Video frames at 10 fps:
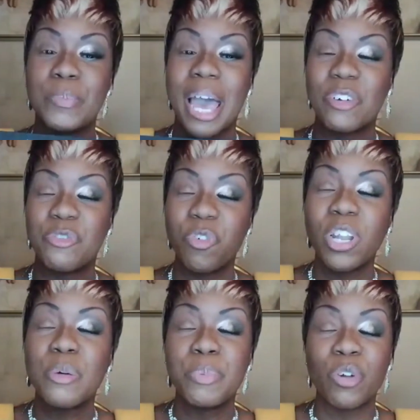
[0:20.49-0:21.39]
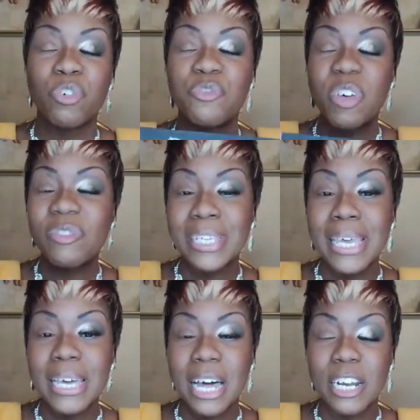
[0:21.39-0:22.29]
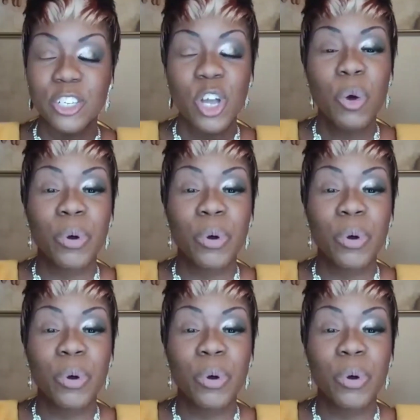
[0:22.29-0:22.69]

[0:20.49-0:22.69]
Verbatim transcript: packed full of beautiful 15 colors.